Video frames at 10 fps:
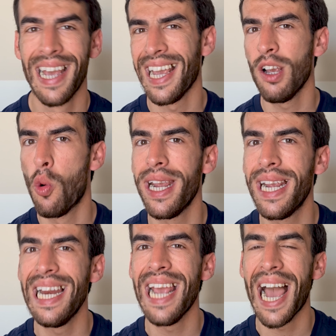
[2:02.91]
can
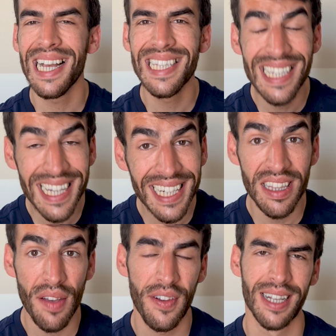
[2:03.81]
quickly and
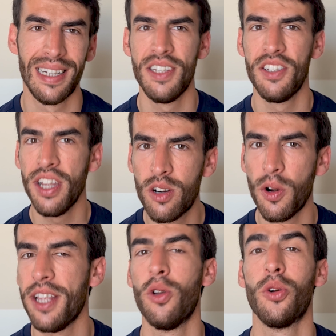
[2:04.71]
significantly
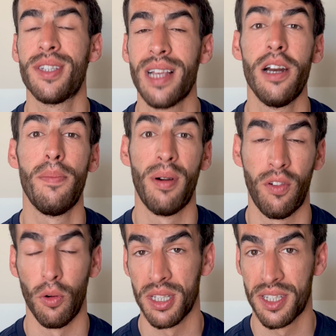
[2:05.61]
degrade your seller
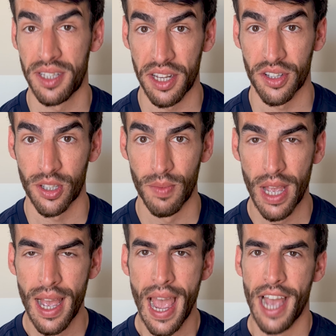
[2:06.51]
performance status,
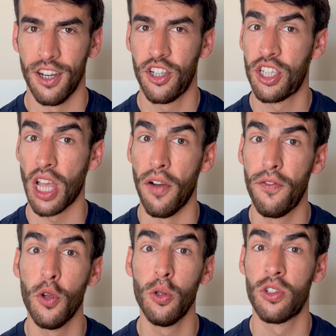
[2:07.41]
and just a
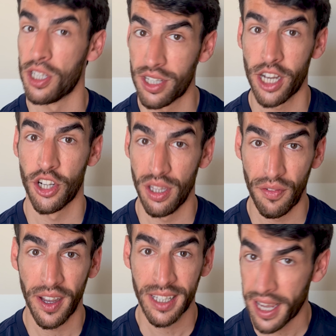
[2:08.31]
few transaction
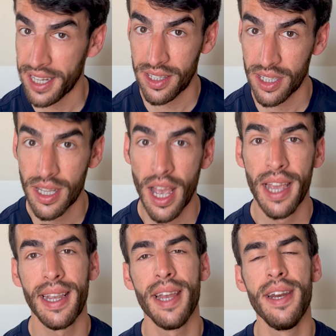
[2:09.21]
defect cases
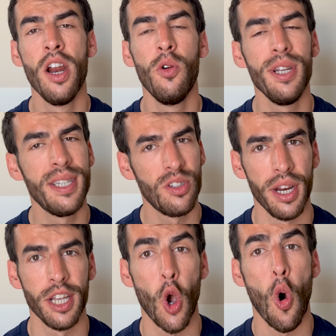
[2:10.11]
can
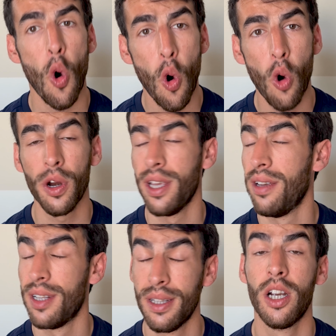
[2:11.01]
restrict or
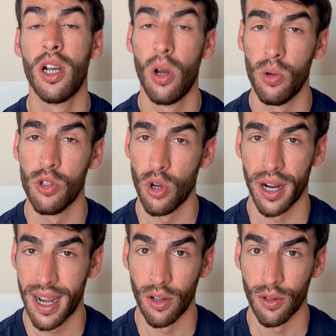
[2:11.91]
even close your
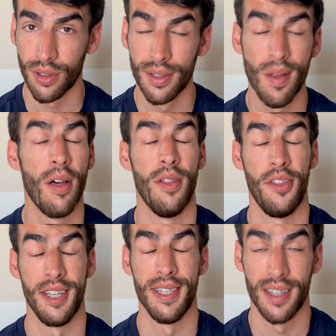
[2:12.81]
account.
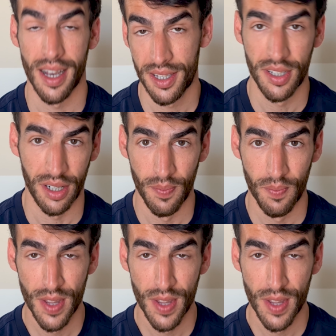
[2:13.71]
Disaster!